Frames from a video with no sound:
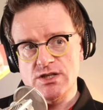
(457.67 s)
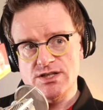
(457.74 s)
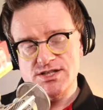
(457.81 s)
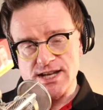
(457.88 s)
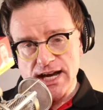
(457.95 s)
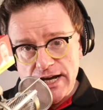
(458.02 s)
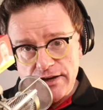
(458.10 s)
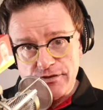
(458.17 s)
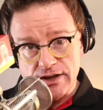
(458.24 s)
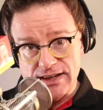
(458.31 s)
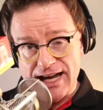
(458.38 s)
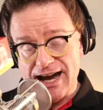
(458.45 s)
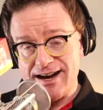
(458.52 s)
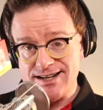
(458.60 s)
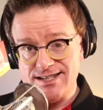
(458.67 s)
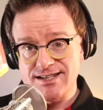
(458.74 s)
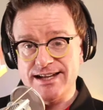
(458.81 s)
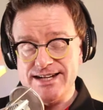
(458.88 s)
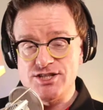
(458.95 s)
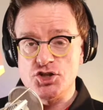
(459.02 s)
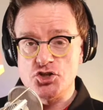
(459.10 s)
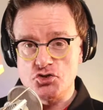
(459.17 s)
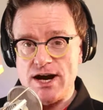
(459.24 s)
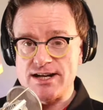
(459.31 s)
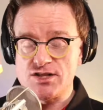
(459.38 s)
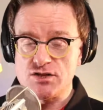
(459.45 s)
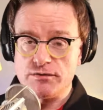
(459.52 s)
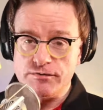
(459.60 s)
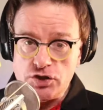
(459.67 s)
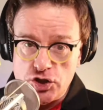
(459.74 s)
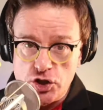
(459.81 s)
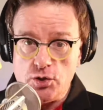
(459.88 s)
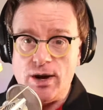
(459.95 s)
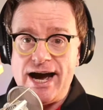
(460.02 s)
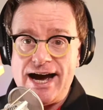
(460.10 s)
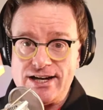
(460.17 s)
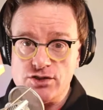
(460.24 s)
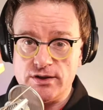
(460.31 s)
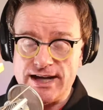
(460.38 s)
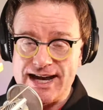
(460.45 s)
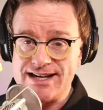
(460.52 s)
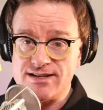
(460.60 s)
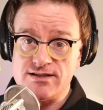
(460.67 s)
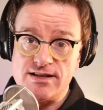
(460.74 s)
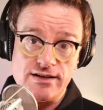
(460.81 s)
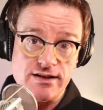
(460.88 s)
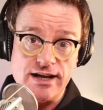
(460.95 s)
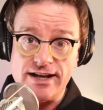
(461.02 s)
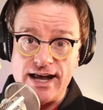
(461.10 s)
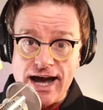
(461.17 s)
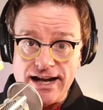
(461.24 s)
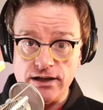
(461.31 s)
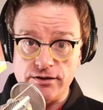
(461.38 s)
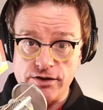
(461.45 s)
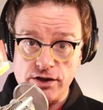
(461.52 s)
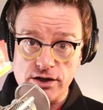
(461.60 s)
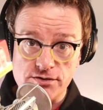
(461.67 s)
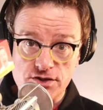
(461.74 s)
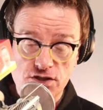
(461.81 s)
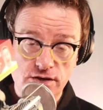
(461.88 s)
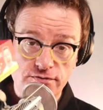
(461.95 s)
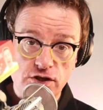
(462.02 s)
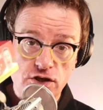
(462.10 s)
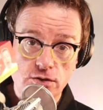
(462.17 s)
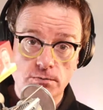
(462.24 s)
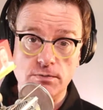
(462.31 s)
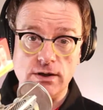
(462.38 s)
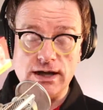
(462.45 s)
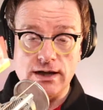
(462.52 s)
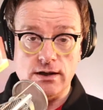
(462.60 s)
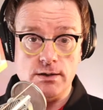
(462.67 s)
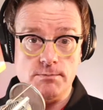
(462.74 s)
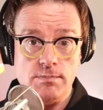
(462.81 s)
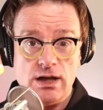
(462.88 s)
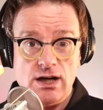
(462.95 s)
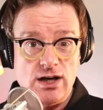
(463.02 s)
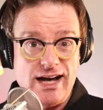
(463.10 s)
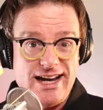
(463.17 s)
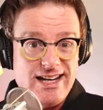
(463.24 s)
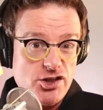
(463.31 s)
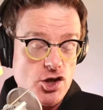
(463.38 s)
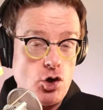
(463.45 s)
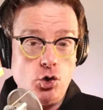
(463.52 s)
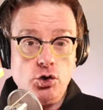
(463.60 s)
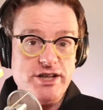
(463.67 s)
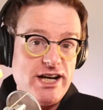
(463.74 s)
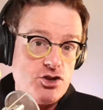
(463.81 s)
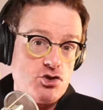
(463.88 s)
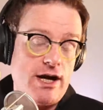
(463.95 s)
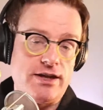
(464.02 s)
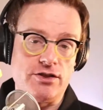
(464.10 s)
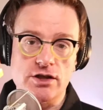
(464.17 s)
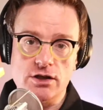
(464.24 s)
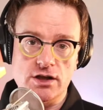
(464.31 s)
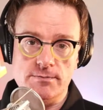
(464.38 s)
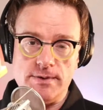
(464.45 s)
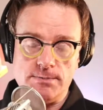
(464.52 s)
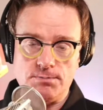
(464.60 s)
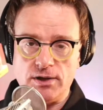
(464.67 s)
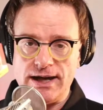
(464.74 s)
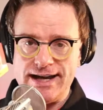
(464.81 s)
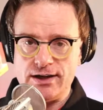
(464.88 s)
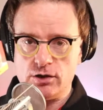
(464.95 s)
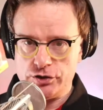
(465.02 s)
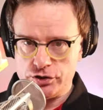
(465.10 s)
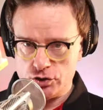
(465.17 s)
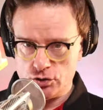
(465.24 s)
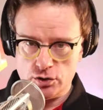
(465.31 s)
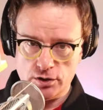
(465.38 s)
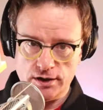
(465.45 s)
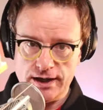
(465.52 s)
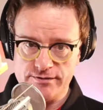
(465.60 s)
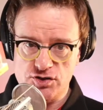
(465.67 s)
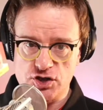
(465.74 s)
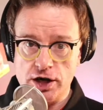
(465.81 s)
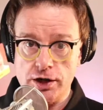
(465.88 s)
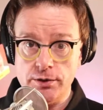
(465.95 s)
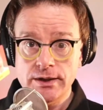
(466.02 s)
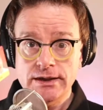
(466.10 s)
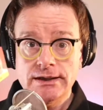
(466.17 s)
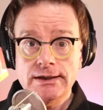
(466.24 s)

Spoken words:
saving the isolated tracks of you and your guest and any other stuff that any other audio track that you're going to be playing on your live show.